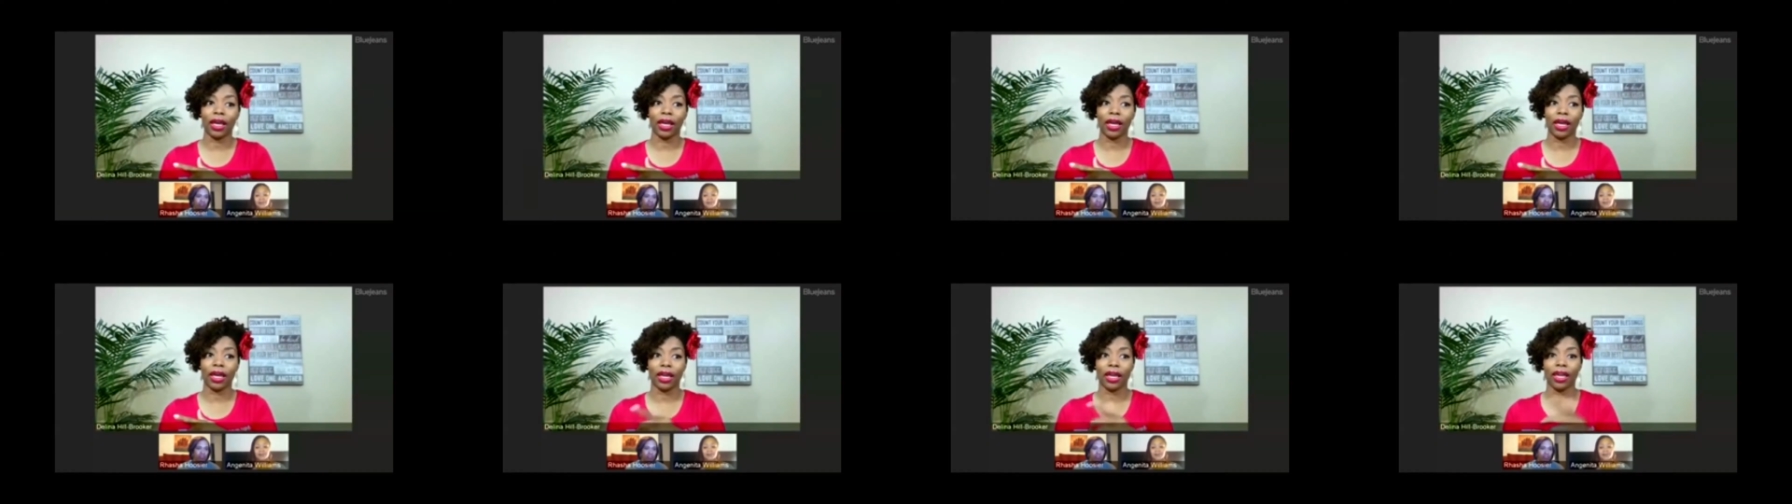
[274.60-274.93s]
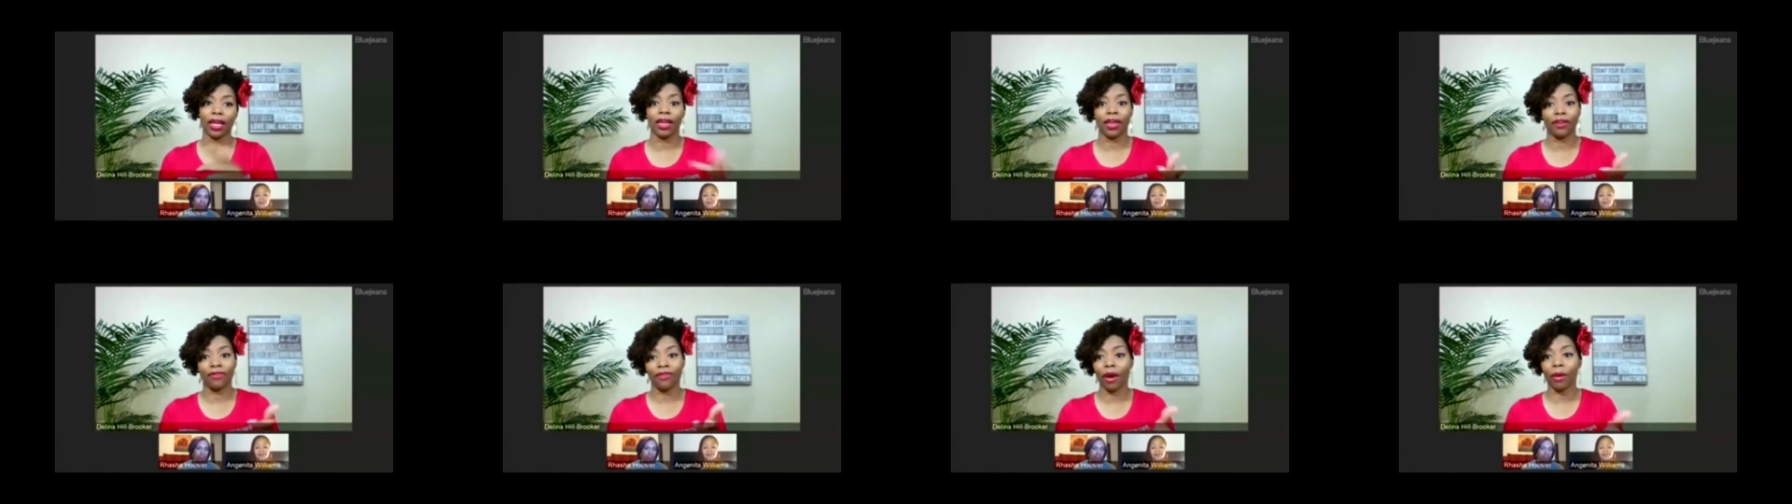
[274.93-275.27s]

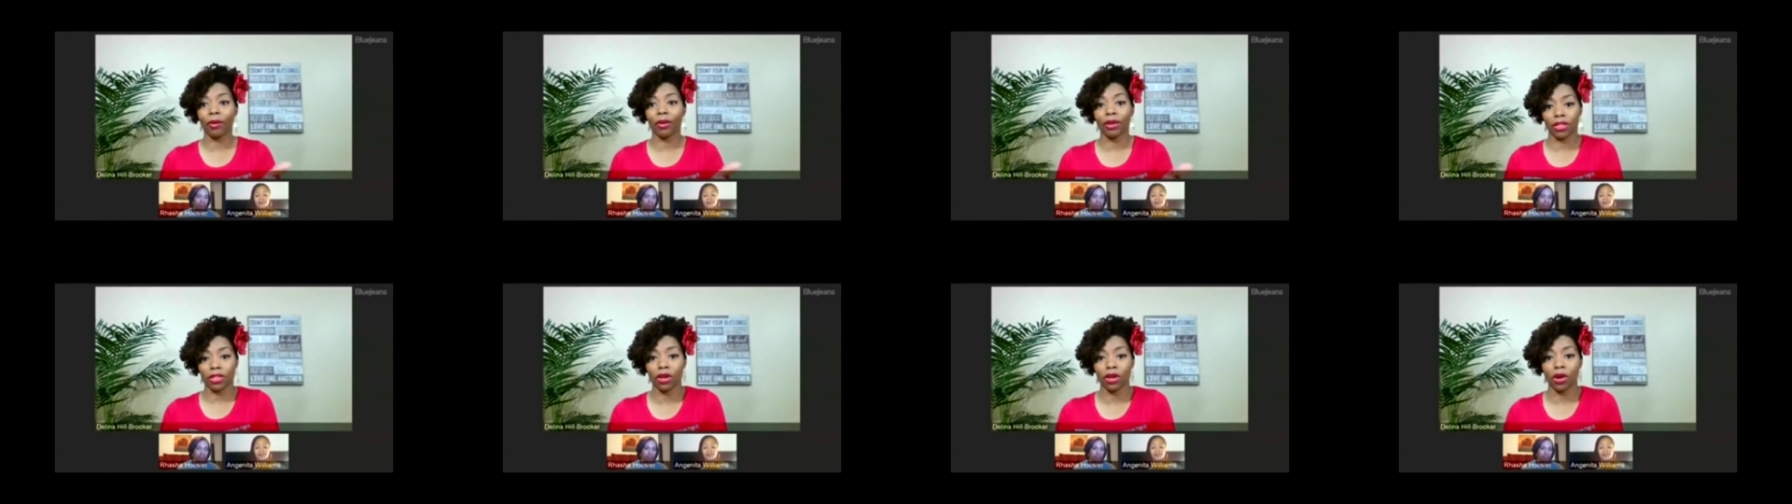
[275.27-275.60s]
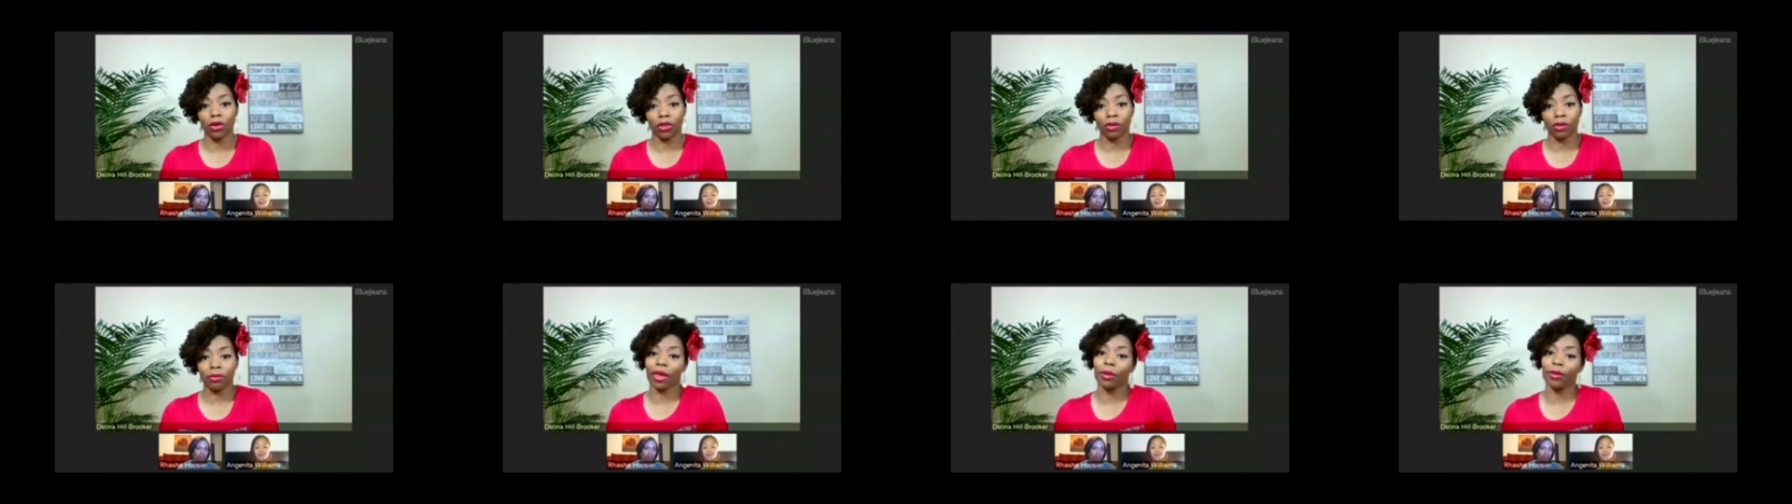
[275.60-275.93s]
if I would have told
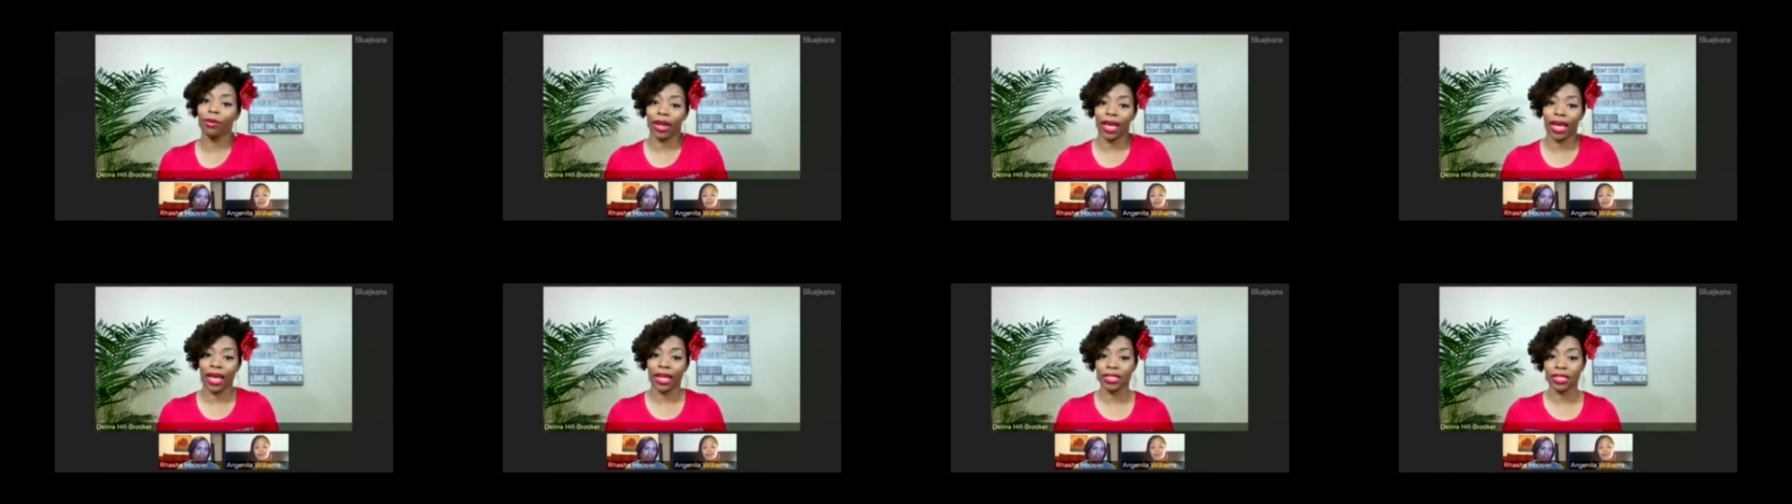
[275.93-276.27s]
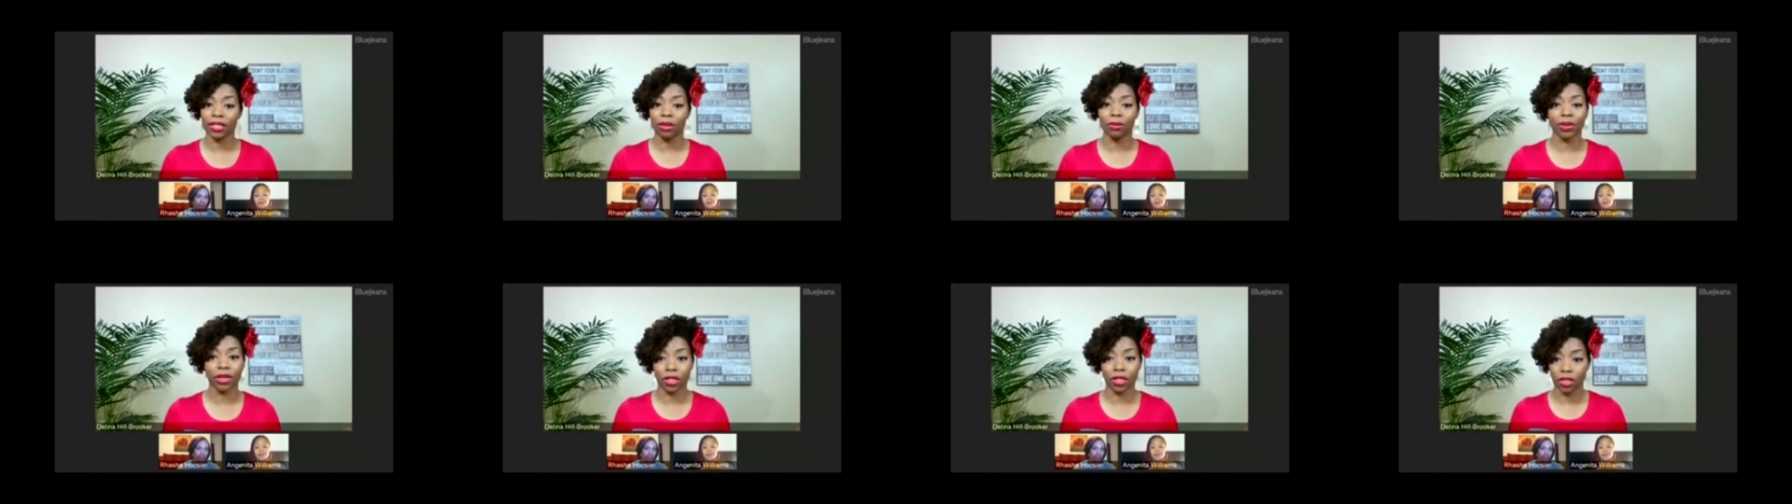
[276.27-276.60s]
them, they would have had to tell,
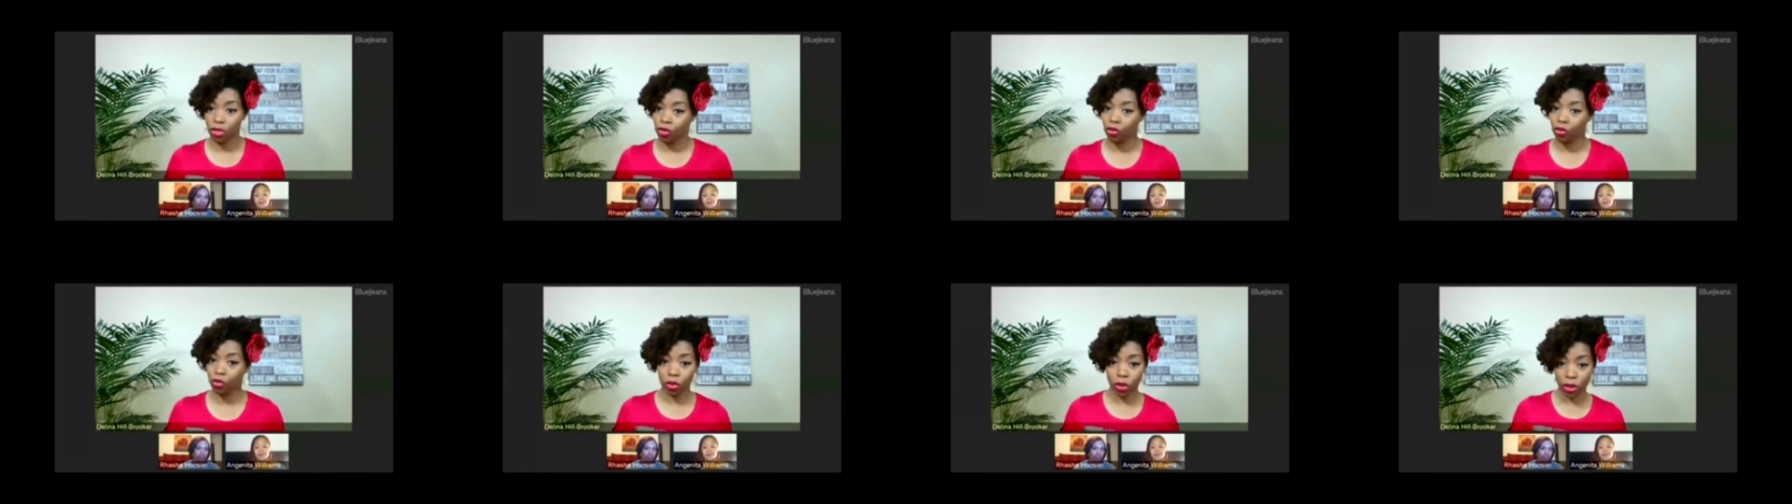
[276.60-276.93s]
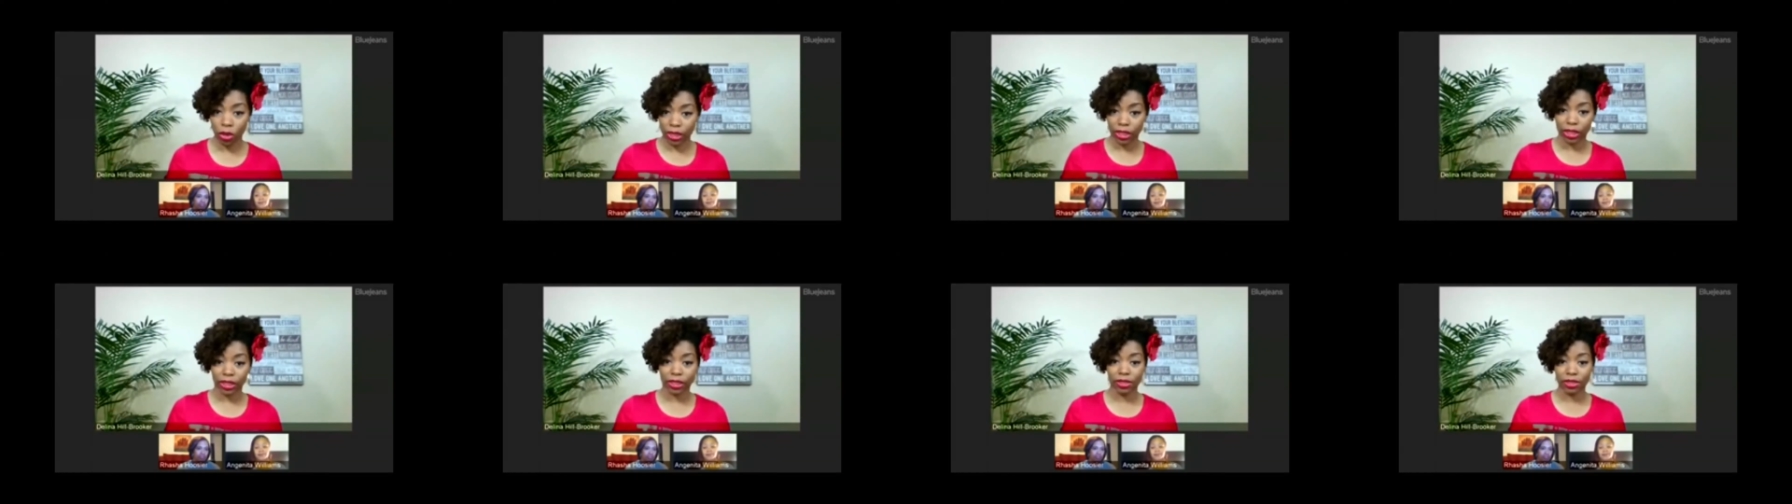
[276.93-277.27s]
because the rule
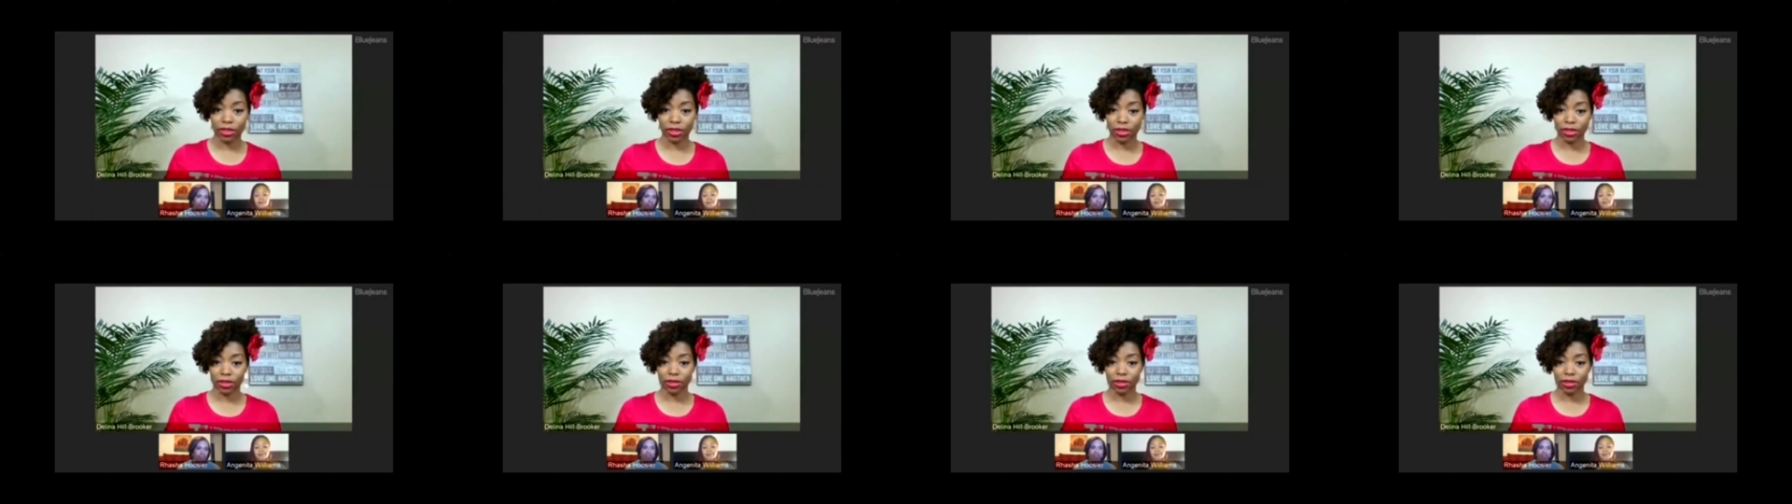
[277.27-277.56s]
is